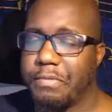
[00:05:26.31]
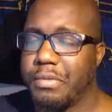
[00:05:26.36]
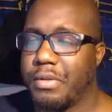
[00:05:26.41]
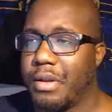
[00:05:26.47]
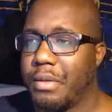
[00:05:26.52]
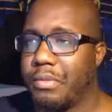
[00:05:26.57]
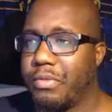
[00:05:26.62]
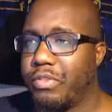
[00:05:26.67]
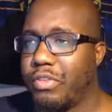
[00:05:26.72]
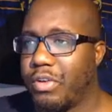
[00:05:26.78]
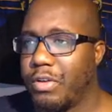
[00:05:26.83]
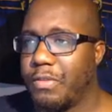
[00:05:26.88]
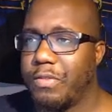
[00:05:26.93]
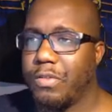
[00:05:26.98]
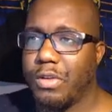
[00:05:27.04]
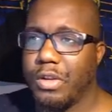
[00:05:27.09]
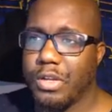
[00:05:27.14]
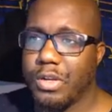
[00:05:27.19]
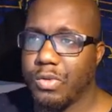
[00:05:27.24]
But I'm sure if
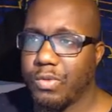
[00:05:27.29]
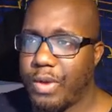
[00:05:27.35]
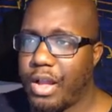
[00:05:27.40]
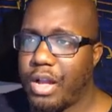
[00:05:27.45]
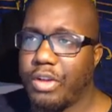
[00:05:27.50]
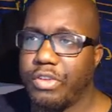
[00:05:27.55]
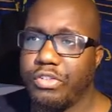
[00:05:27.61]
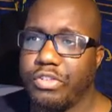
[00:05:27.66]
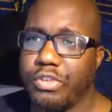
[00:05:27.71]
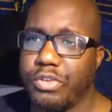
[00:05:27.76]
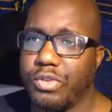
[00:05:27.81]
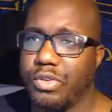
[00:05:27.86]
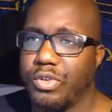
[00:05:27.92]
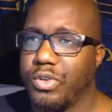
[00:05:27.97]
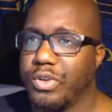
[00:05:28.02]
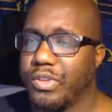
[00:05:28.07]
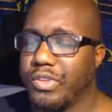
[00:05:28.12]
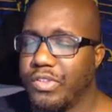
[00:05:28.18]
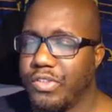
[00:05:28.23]
you look around you, you
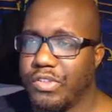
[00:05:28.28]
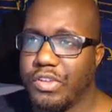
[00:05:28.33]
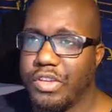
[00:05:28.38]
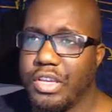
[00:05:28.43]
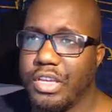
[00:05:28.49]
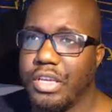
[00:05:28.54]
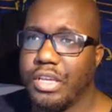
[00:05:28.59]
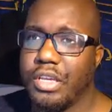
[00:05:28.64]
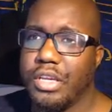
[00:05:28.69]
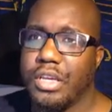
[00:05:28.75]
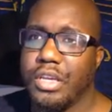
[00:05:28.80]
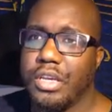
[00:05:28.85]
can see